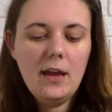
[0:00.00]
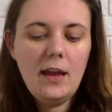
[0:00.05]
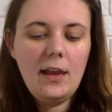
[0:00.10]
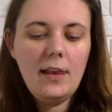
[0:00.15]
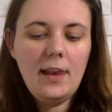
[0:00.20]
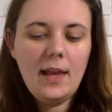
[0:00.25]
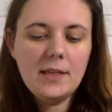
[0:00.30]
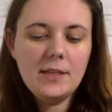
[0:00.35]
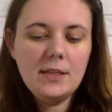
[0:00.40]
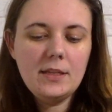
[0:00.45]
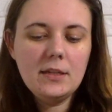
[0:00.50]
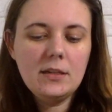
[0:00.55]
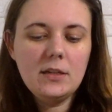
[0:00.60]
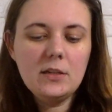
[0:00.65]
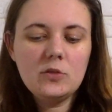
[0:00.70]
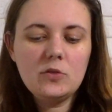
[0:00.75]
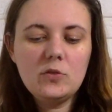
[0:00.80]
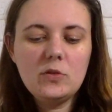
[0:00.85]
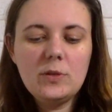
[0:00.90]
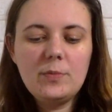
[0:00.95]
A
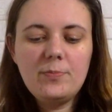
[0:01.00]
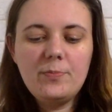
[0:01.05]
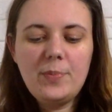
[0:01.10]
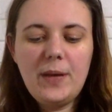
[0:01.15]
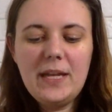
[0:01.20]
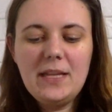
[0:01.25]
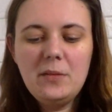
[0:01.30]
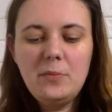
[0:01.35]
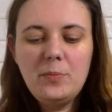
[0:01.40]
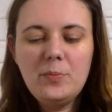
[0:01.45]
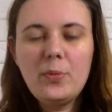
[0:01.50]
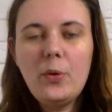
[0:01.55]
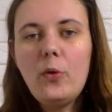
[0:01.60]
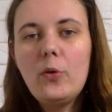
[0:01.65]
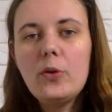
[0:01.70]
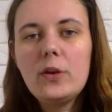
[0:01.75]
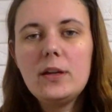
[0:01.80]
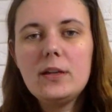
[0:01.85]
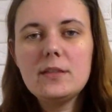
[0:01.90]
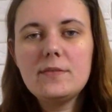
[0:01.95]
lanyard or a pin
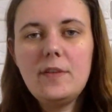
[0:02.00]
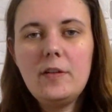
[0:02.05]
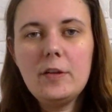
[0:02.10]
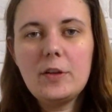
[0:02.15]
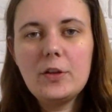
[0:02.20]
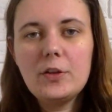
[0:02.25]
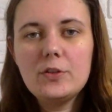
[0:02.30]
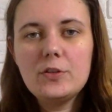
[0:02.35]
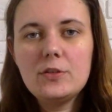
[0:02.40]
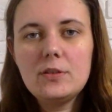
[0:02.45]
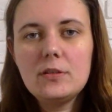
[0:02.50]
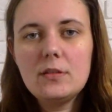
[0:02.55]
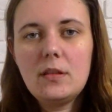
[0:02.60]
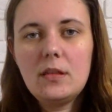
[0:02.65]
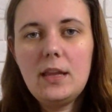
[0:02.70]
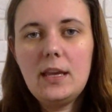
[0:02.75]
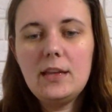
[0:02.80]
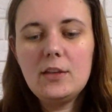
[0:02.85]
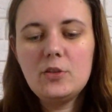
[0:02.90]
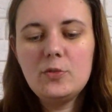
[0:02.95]
book is a very good
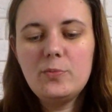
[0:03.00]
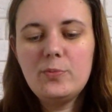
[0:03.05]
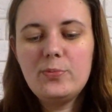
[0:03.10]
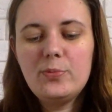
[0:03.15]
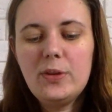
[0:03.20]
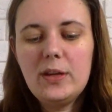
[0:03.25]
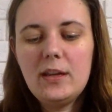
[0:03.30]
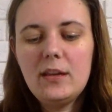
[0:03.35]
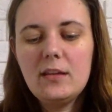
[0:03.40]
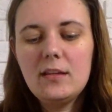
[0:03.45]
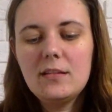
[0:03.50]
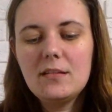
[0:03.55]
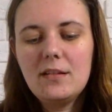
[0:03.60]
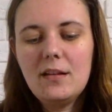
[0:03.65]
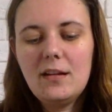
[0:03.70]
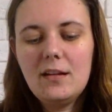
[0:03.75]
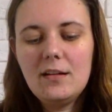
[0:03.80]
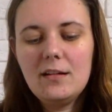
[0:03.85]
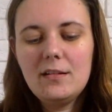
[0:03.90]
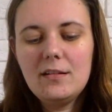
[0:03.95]
thing to bring
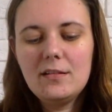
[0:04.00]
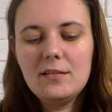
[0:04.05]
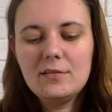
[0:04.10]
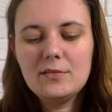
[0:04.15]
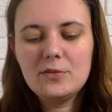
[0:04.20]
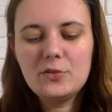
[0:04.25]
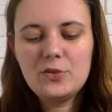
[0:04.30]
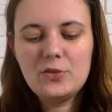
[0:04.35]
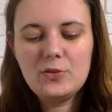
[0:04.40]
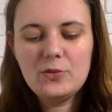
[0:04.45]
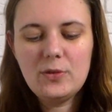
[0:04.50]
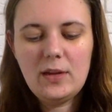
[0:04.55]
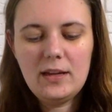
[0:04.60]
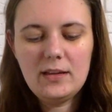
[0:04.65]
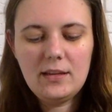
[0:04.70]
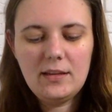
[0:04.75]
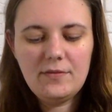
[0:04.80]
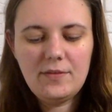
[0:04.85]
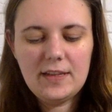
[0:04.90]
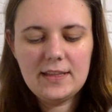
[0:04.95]
to
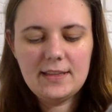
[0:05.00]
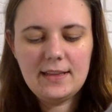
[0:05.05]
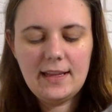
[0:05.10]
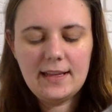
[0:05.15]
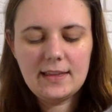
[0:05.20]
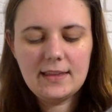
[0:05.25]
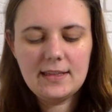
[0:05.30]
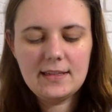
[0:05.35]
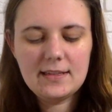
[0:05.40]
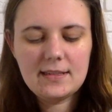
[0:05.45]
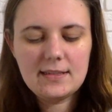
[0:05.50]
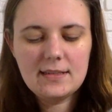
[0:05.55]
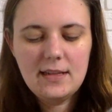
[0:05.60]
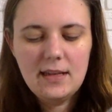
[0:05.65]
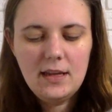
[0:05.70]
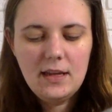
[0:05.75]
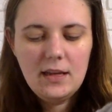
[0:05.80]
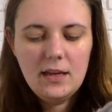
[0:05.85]
an event like this,